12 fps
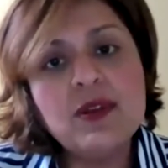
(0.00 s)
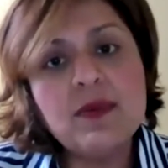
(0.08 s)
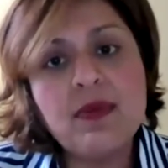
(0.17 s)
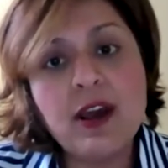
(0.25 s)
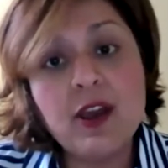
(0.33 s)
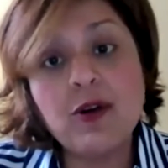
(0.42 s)
the
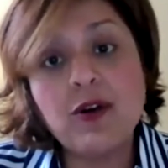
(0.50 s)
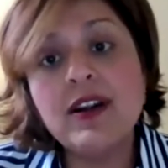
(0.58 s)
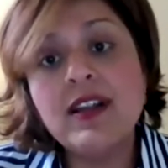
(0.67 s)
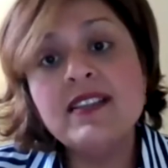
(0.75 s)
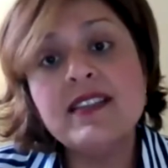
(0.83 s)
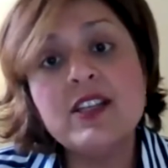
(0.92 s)

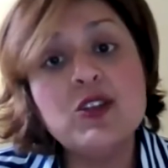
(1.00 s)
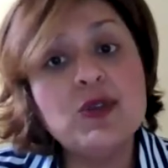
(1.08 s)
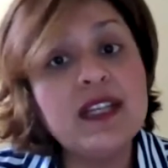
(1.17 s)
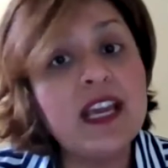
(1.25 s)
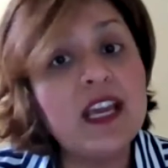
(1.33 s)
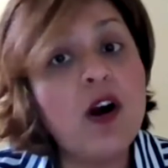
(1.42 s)
priorities that you
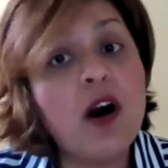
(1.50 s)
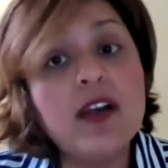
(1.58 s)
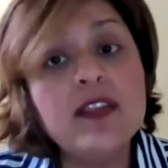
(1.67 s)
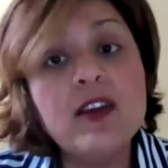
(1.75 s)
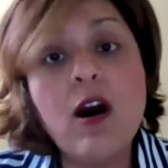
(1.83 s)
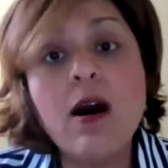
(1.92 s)
take
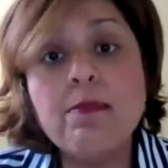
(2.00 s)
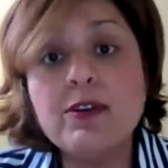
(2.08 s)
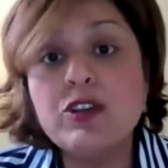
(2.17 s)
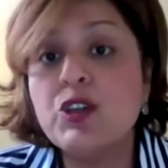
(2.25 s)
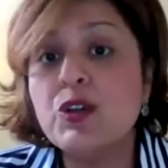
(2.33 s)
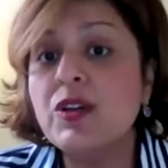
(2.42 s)
on, the
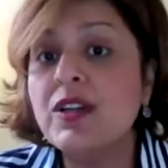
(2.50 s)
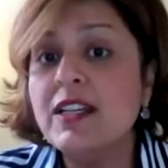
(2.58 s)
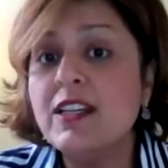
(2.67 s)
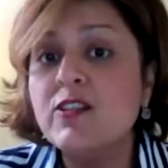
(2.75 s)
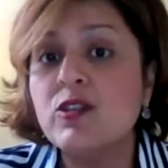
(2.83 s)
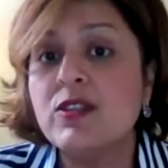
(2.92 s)

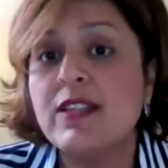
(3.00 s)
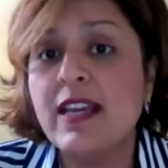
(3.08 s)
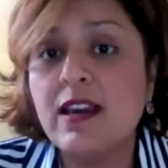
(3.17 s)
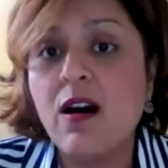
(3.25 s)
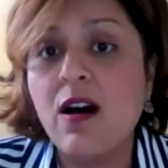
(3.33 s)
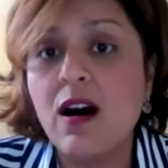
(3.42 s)
opportunities you
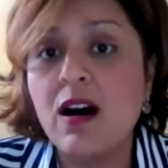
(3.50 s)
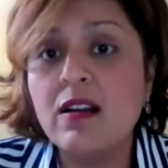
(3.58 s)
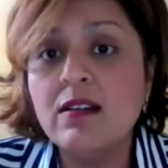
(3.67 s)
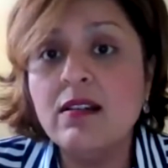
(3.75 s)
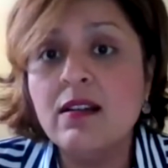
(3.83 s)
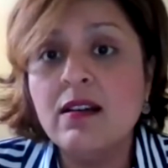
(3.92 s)
take
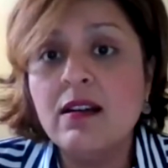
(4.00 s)
on,